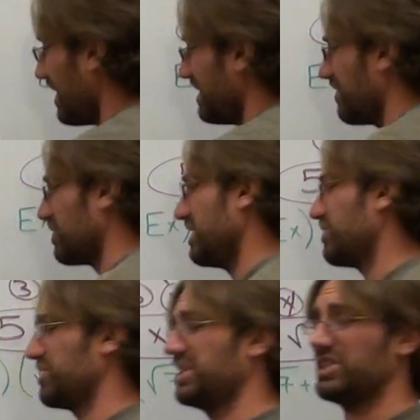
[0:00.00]
Different
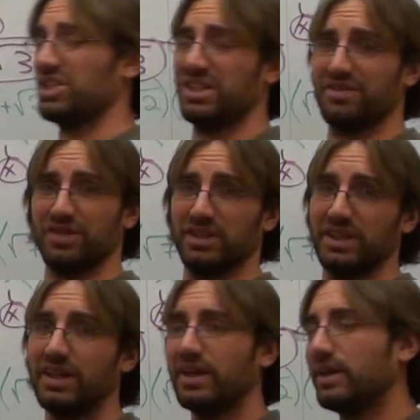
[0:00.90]
teachers teach it differently.
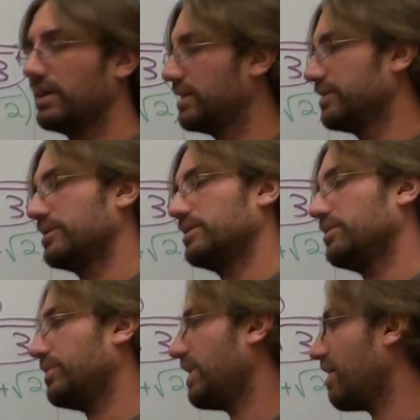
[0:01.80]

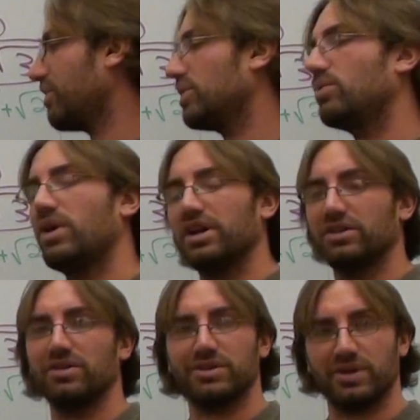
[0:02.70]
Whatever you want to
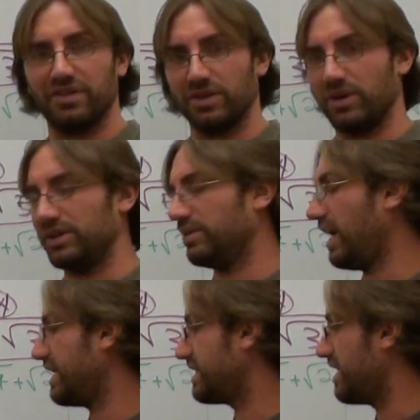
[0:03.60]
do is whatever you want to do.
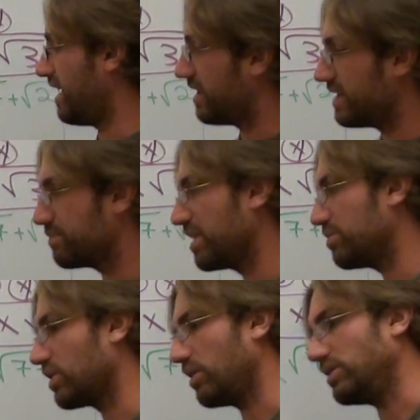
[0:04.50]
I say that these
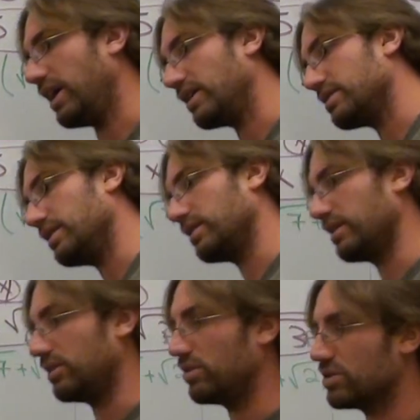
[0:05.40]
people go dancing and
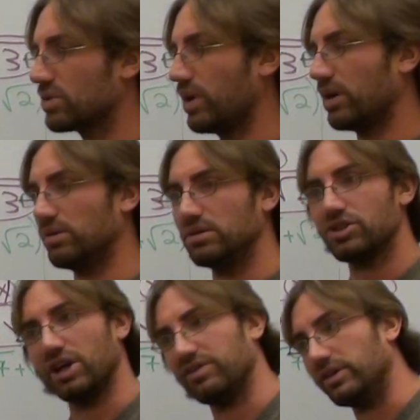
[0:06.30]
they do the square root
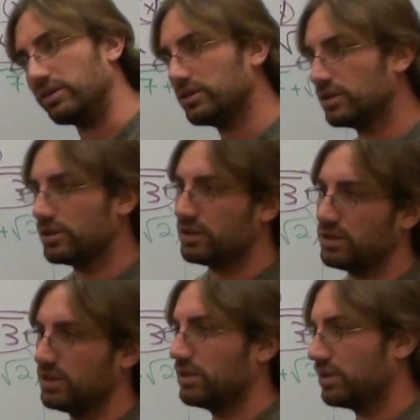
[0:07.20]
shuffle,
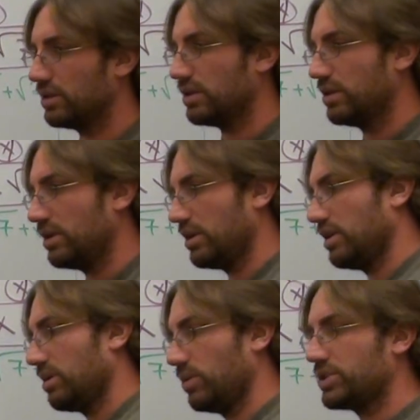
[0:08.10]

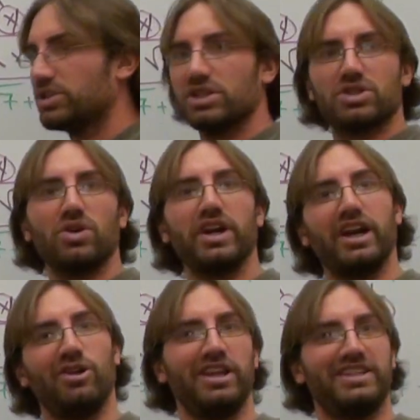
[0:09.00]
which is a story I
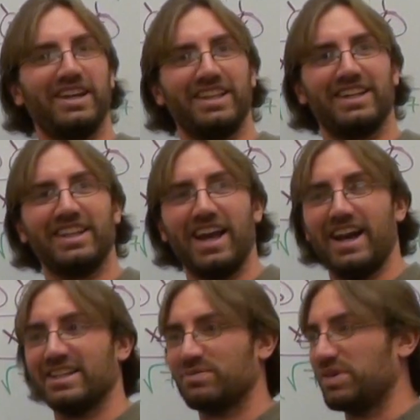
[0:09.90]
only tell in
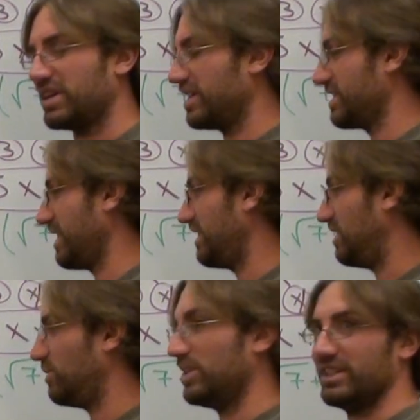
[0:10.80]
class because I
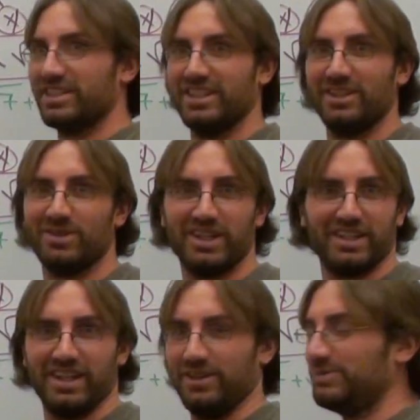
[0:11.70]
don't want to sing right
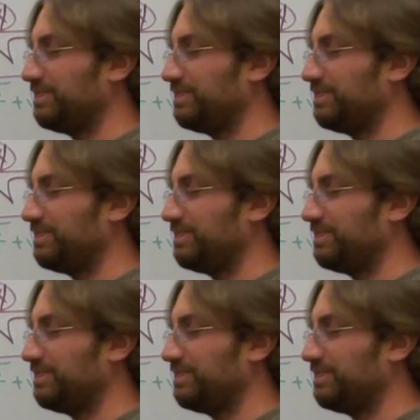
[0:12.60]
now.